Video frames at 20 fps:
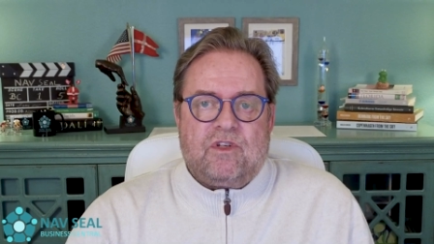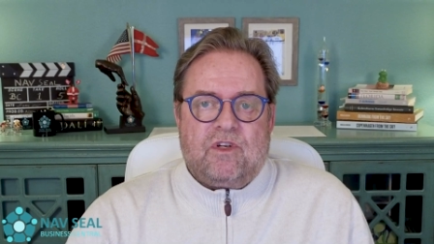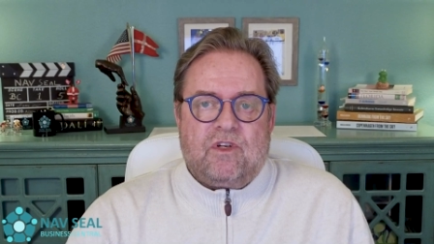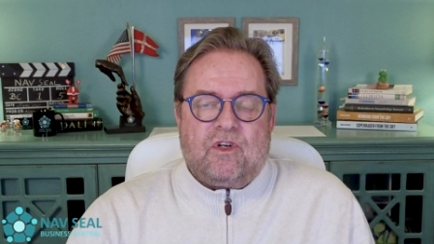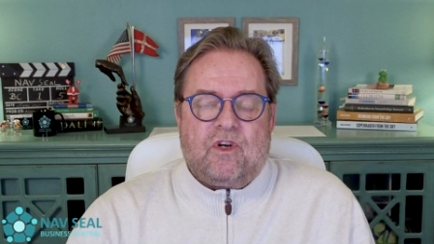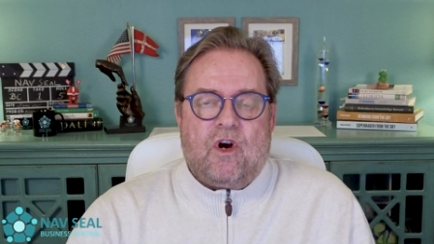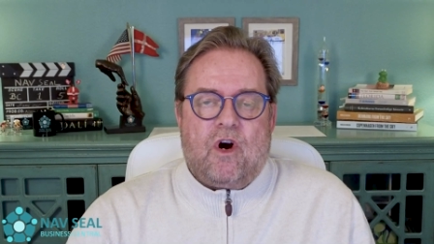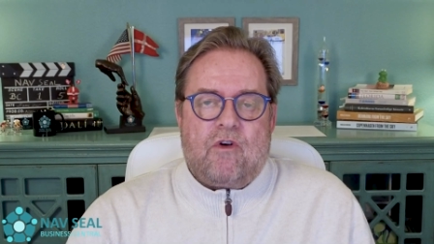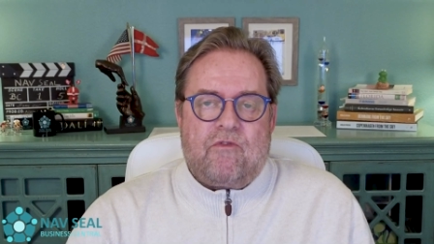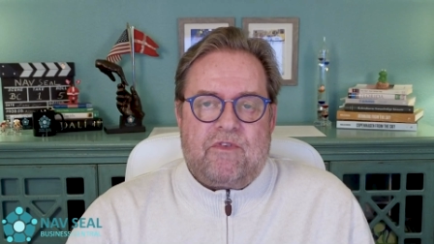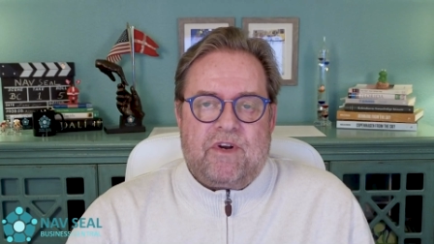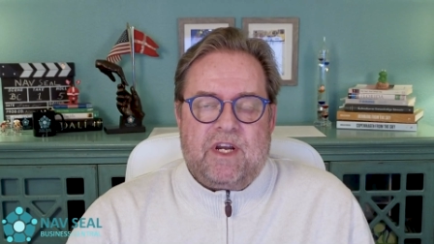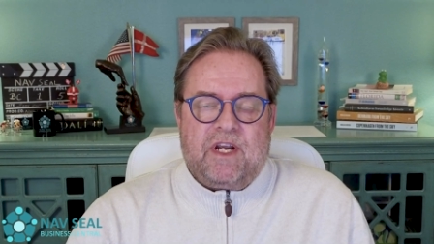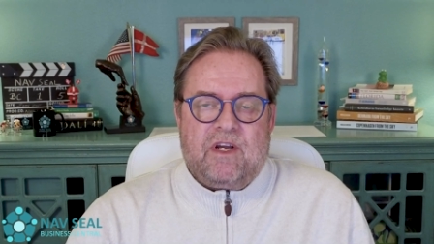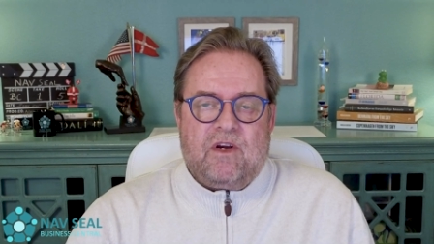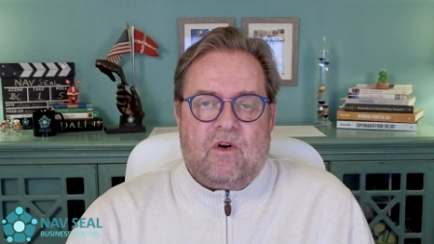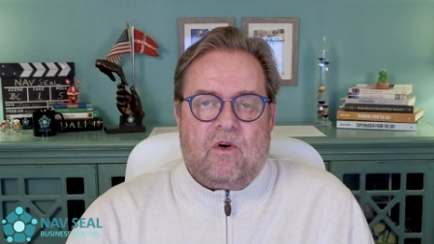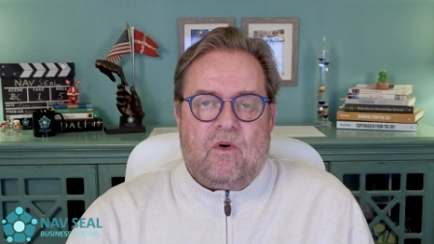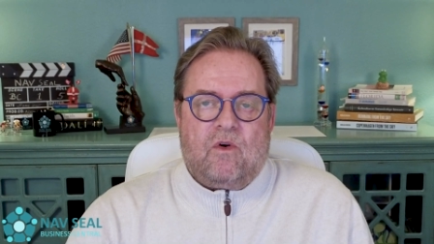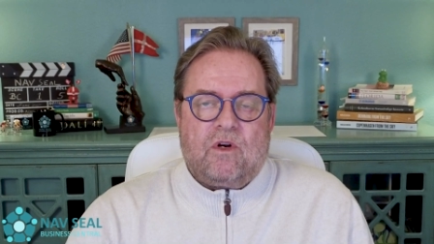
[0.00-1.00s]
covering
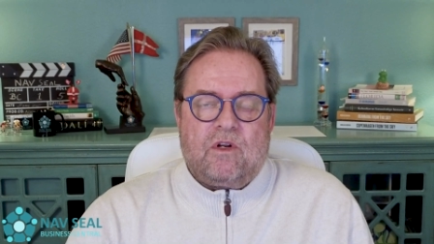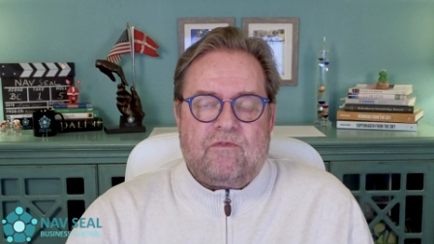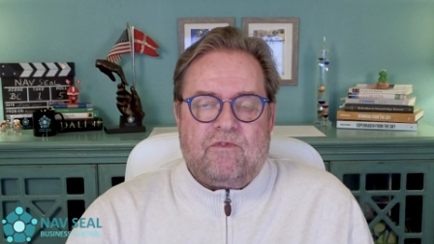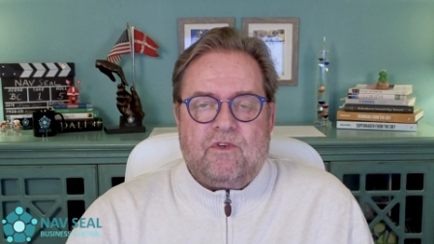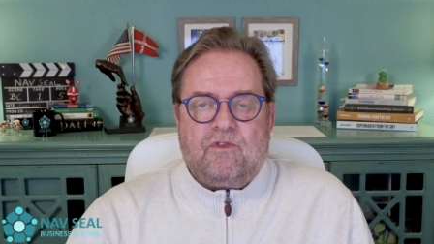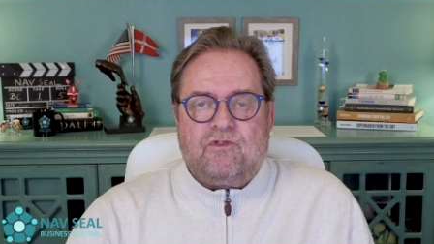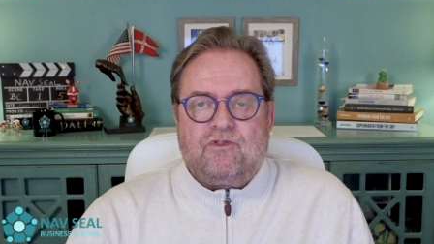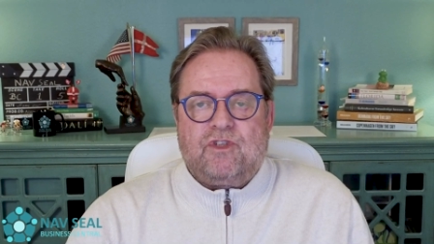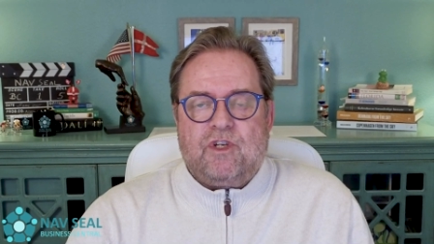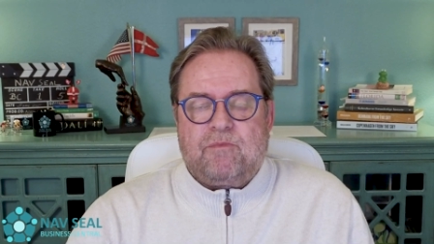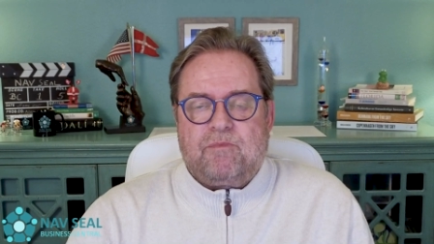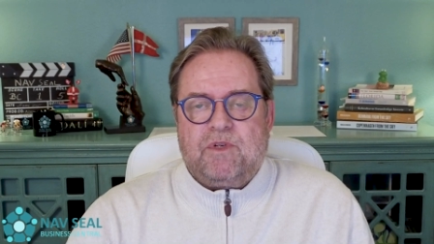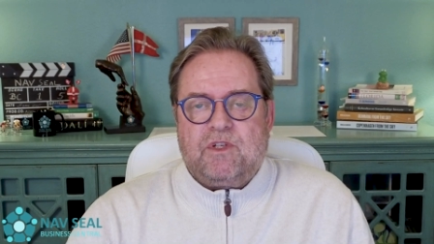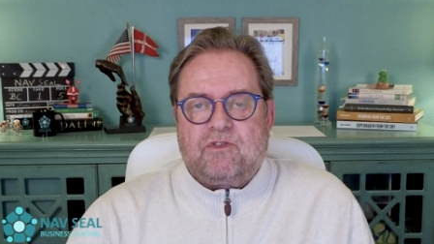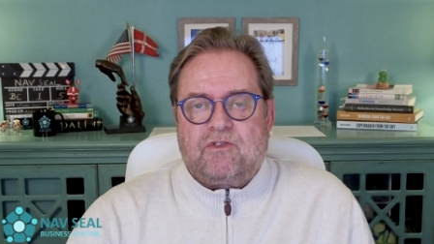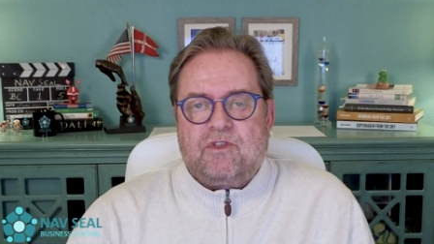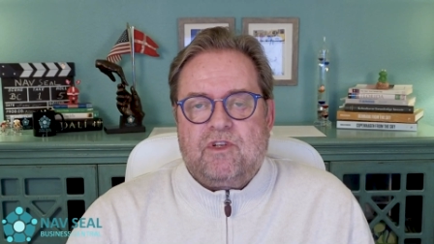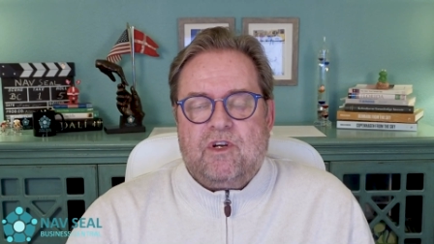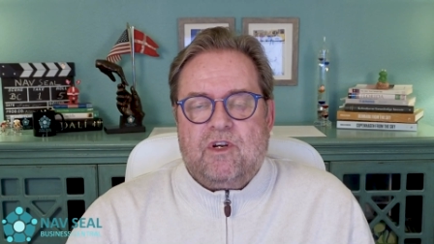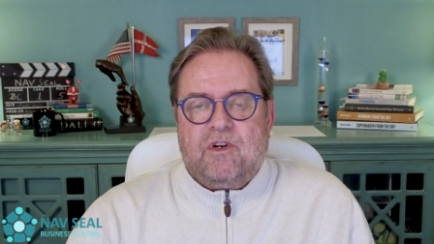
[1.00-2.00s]
all of those
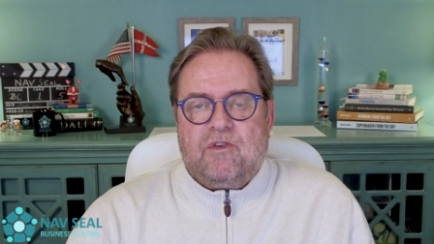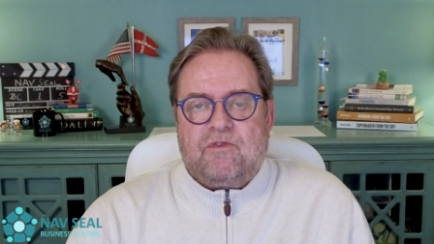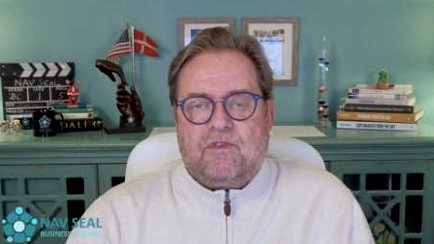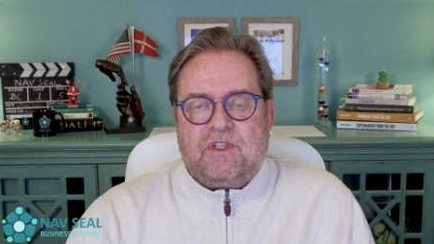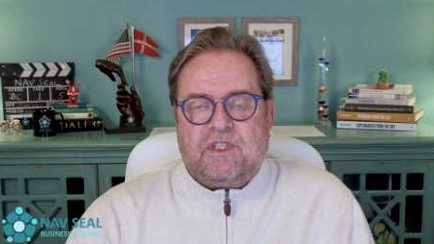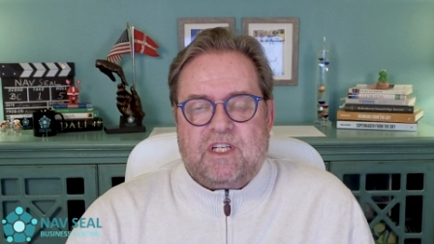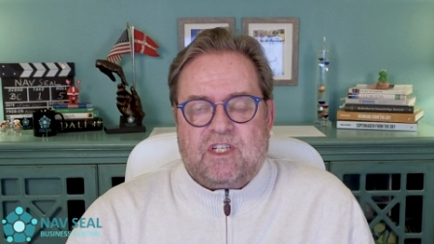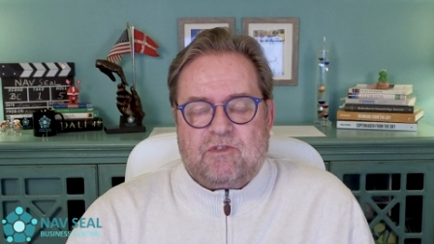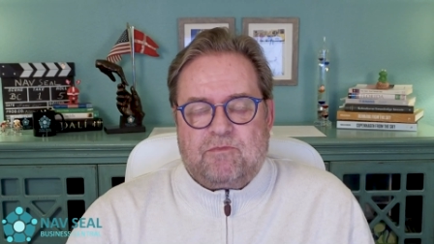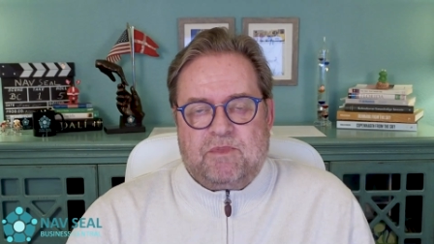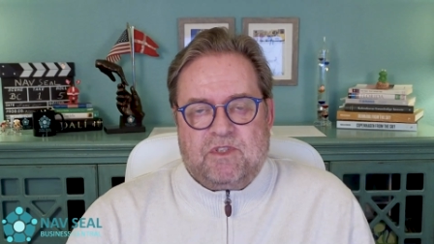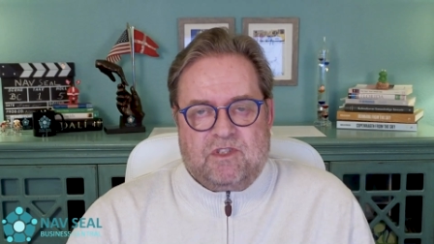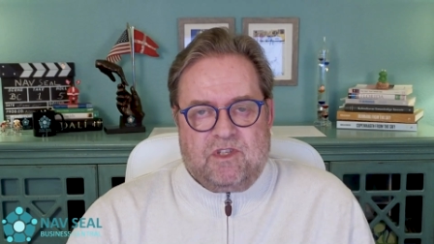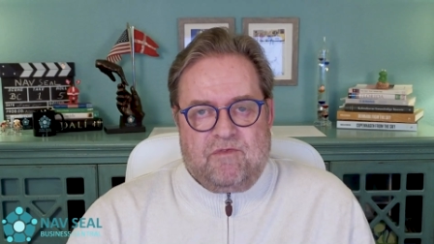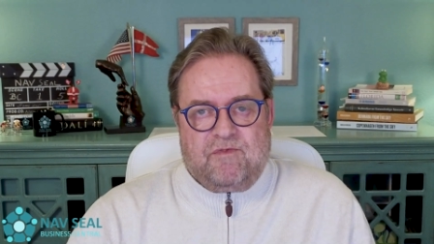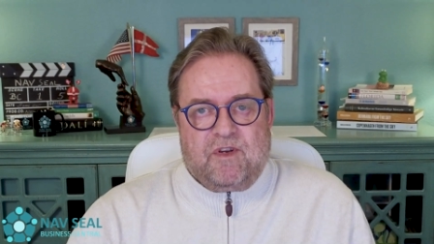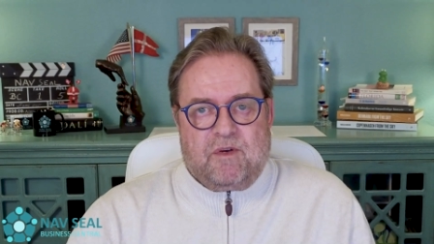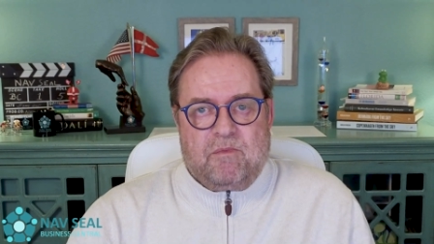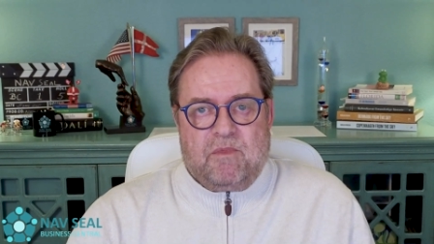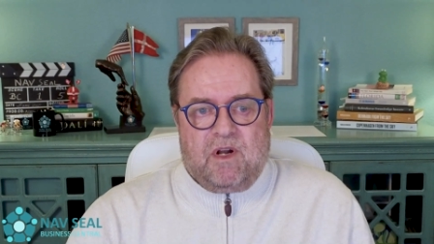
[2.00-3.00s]
shipments for that
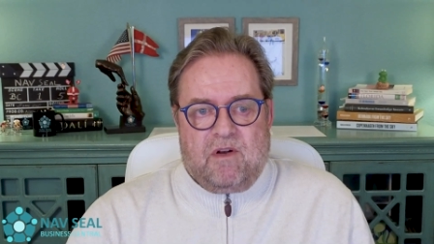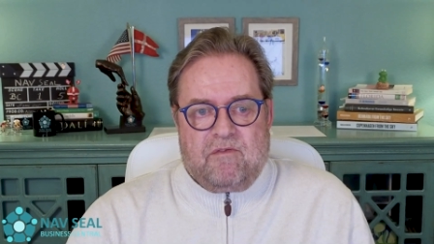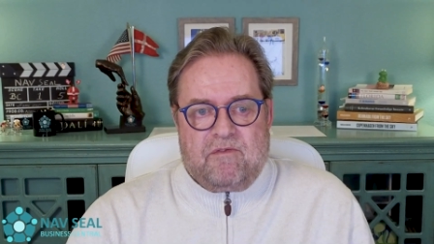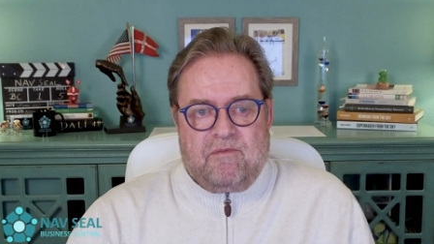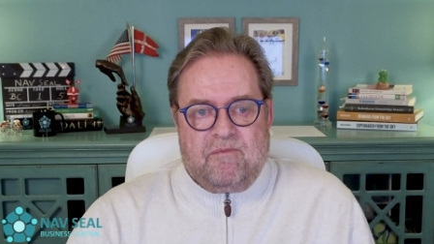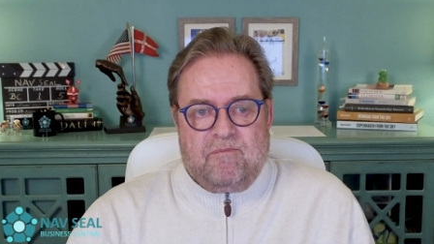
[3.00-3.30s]
specific month.